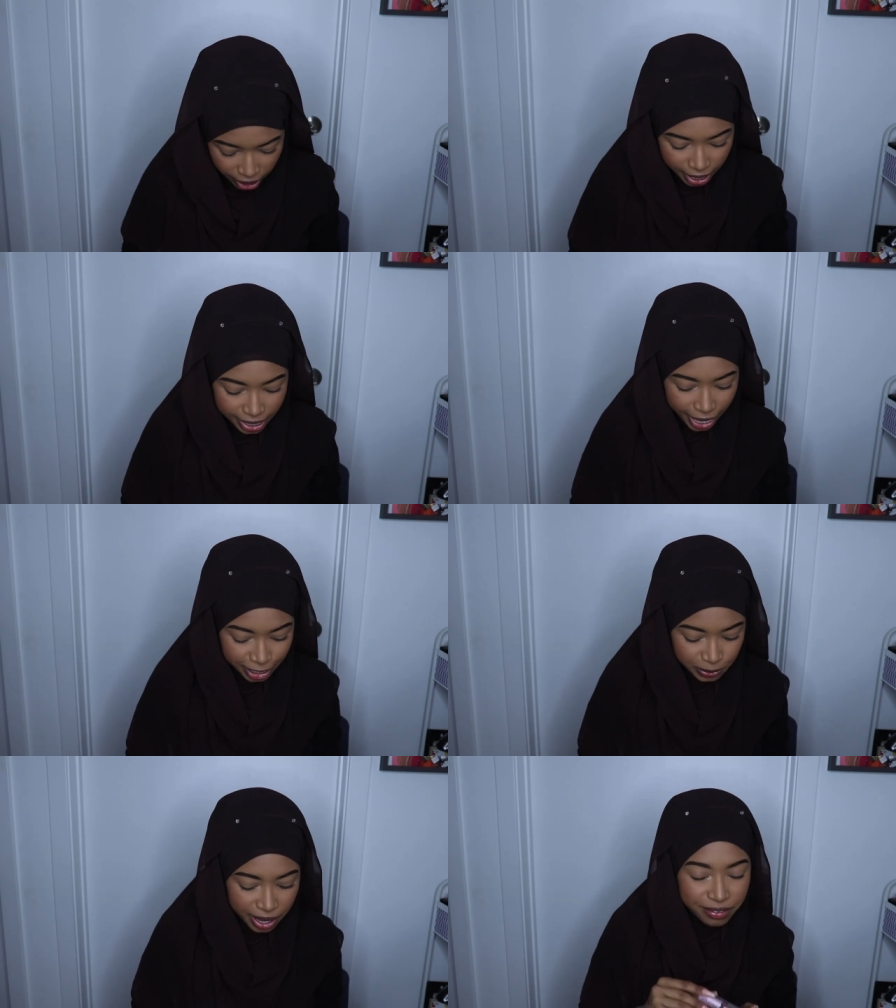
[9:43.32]
And
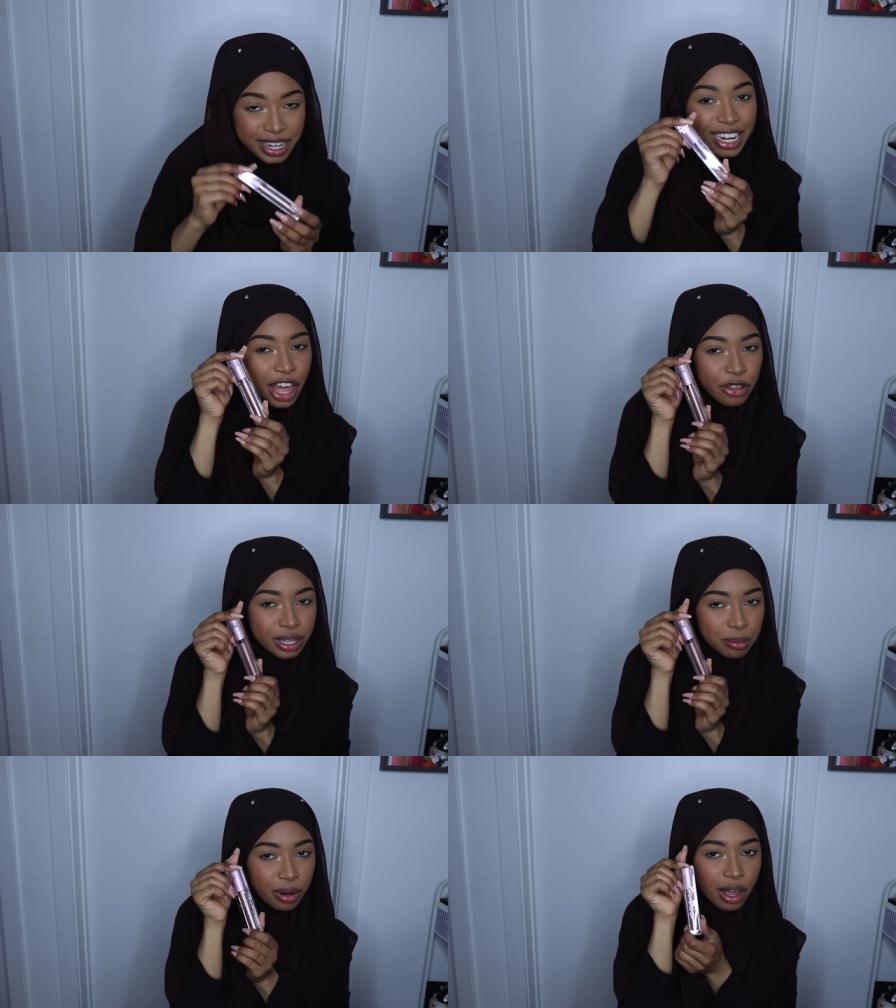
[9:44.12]
next we have another
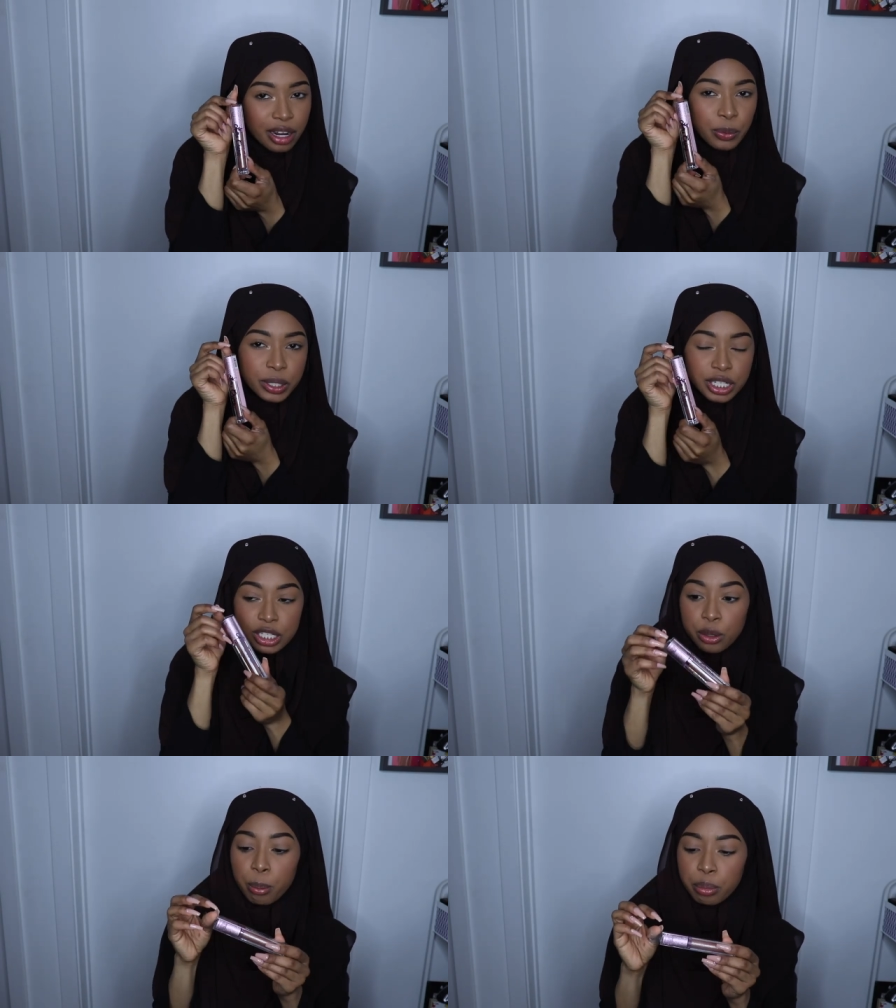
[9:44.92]
lip product which
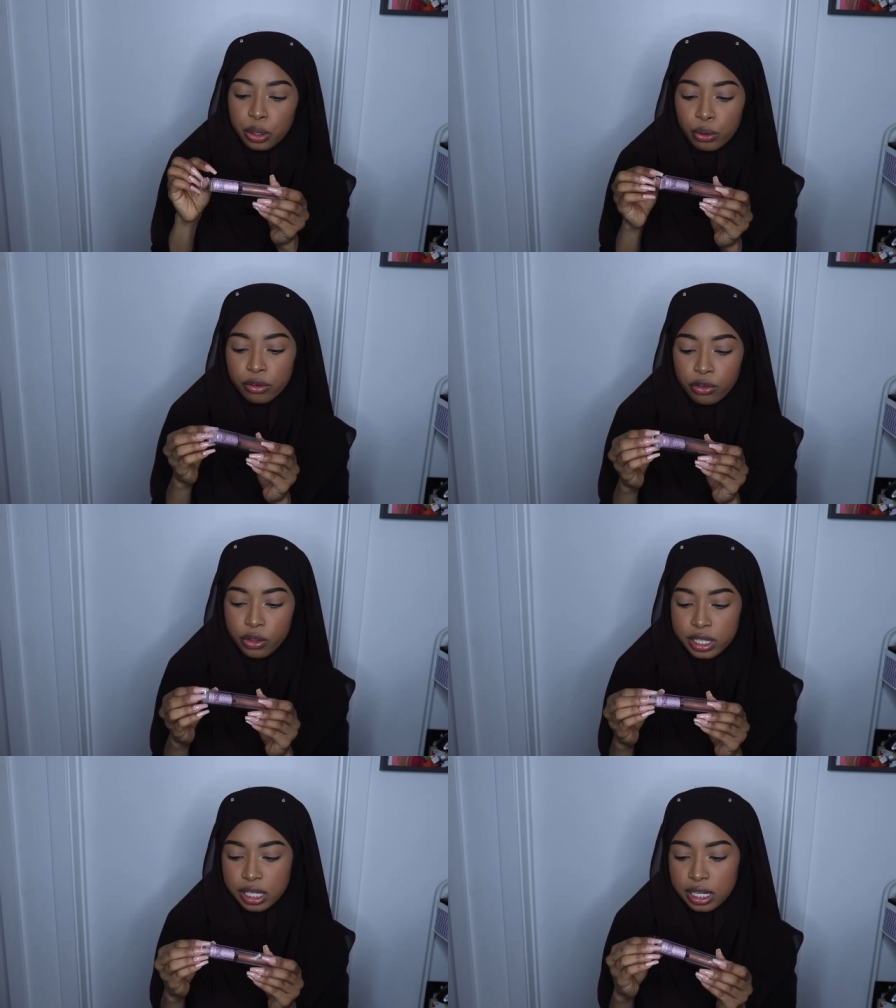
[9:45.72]
is beautiful.
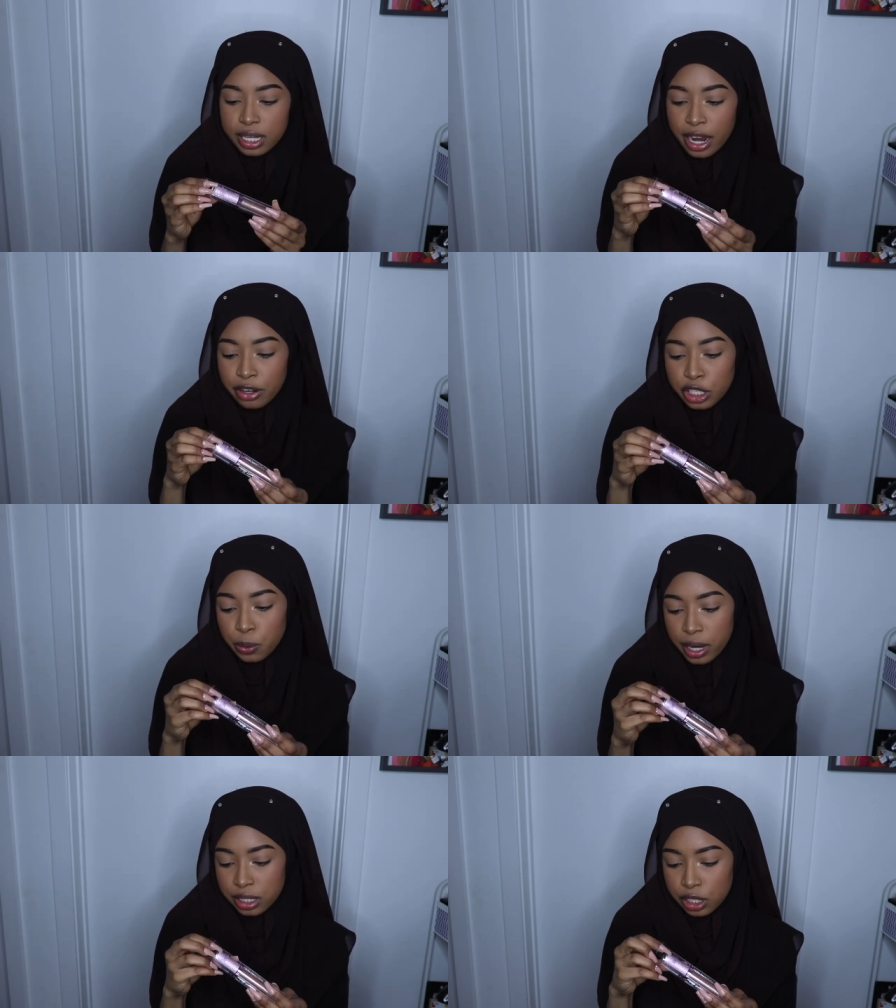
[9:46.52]
This is, I already
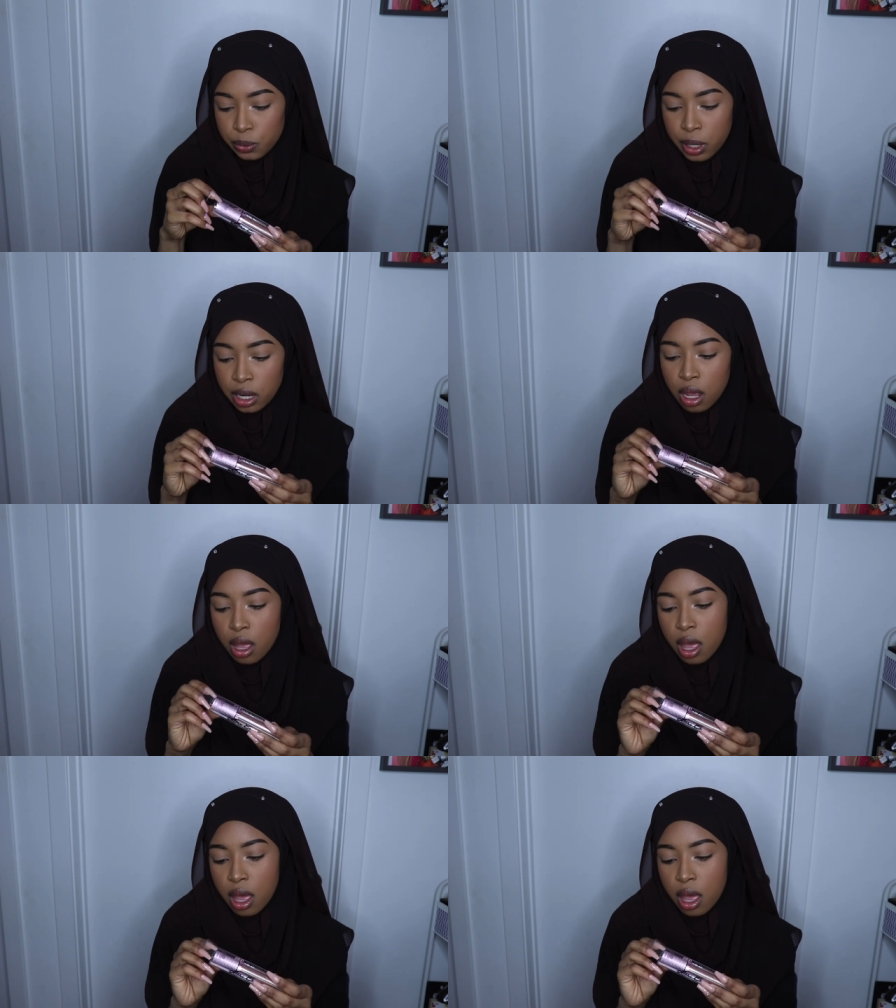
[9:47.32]
swatched this one.